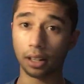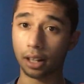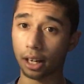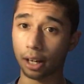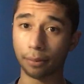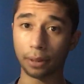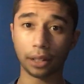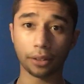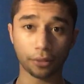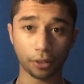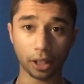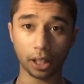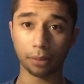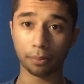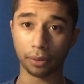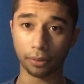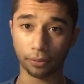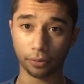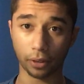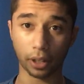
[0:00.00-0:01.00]
I'm not trying to
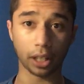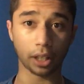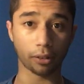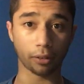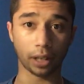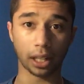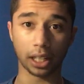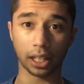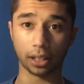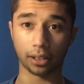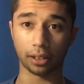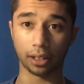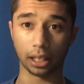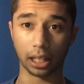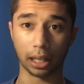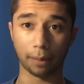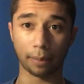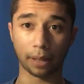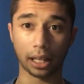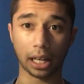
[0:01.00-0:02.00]
be funny or anything.
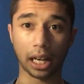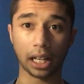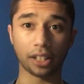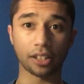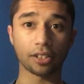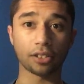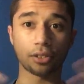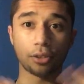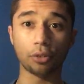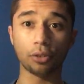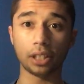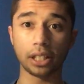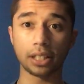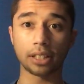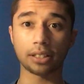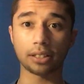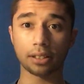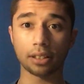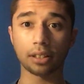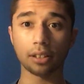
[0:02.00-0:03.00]
I mean, I just do
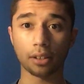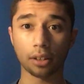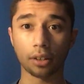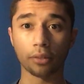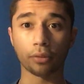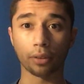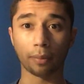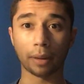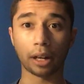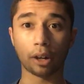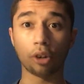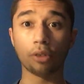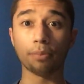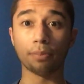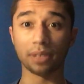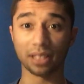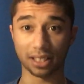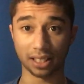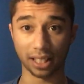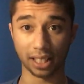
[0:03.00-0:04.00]
this for my own
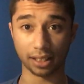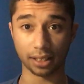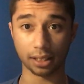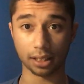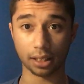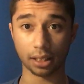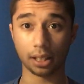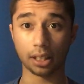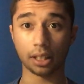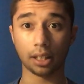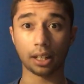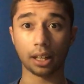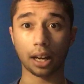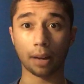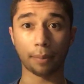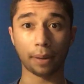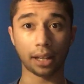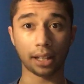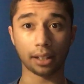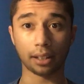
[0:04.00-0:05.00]
business. I
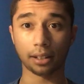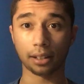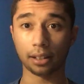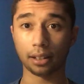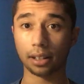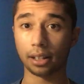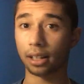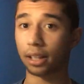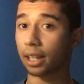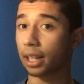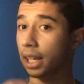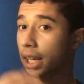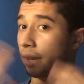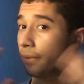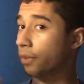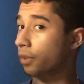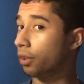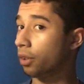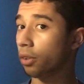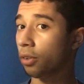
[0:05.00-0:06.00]
mean,
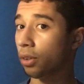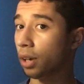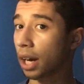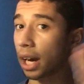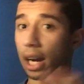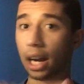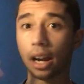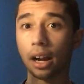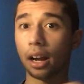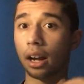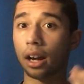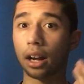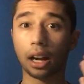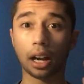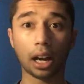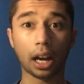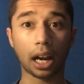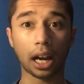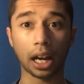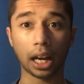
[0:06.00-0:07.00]
even though
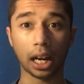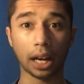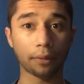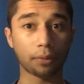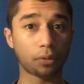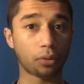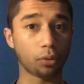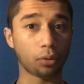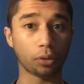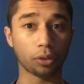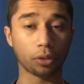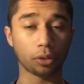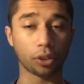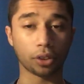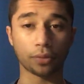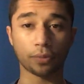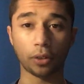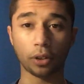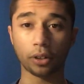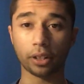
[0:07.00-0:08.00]
I have to
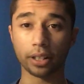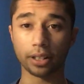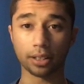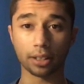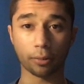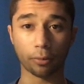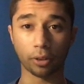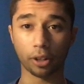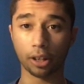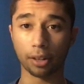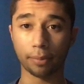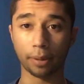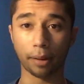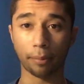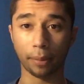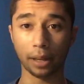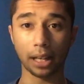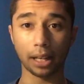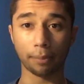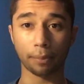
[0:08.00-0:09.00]
just focus and worry about
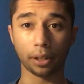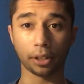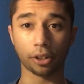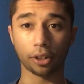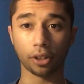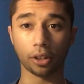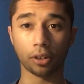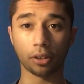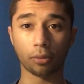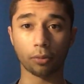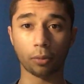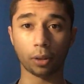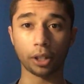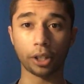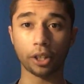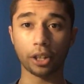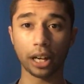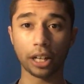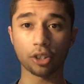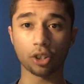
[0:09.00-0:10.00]
me, but when
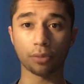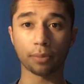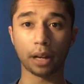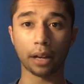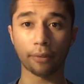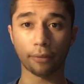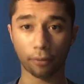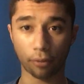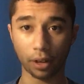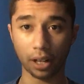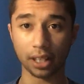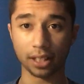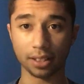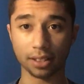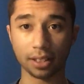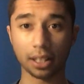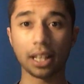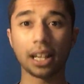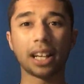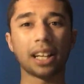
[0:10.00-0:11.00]
you guys are my
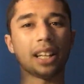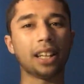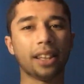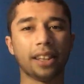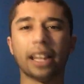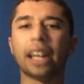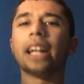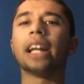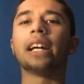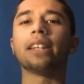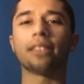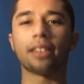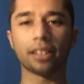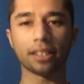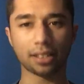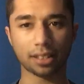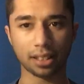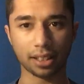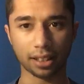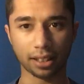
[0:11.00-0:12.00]
friends, then I
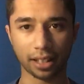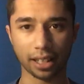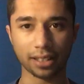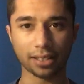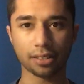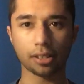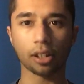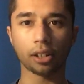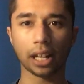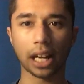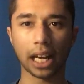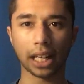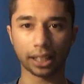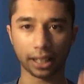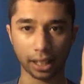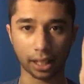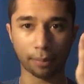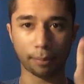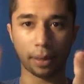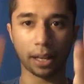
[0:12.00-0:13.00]
then start
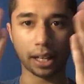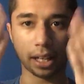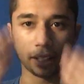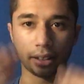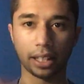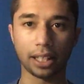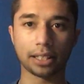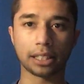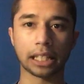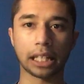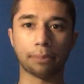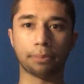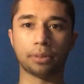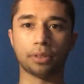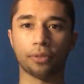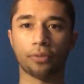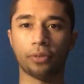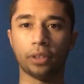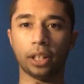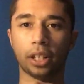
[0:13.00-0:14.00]
acting and making these types
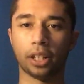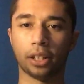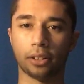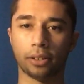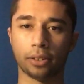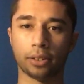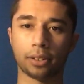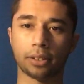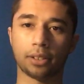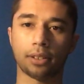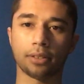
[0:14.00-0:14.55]
of videos.